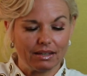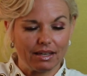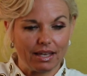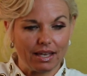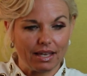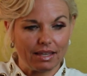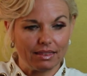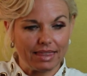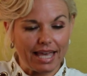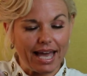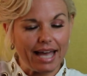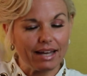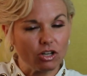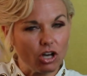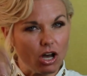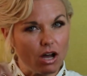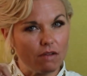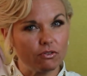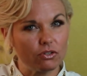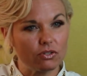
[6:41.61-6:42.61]
that
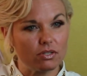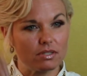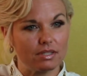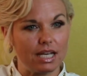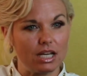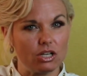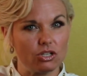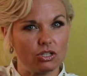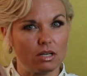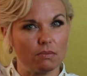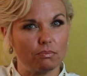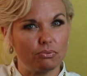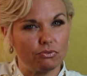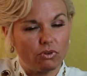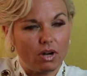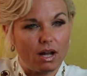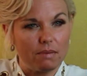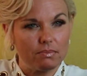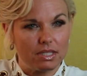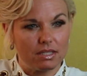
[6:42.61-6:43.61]
conversation
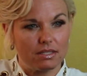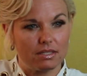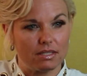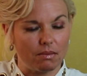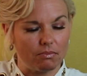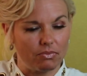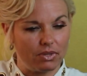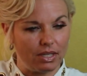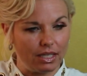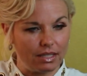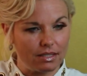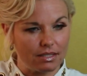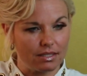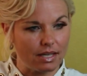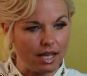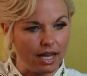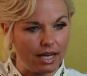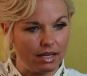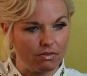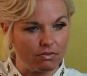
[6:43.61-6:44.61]
prompted something
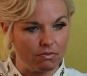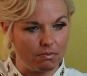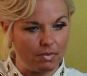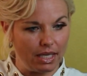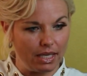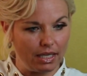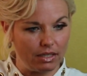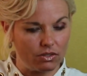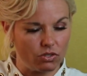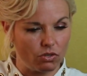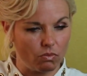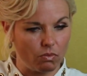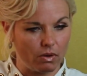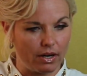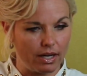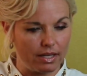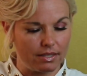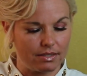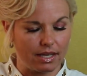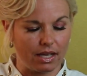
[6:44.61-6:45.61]
inside of me to where
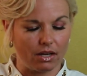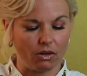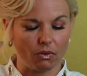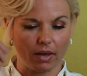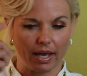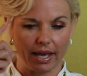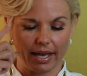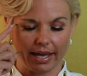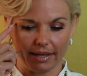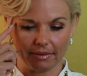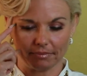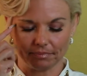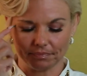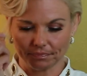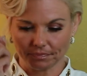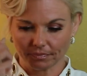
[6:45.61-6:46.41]
I said, okay,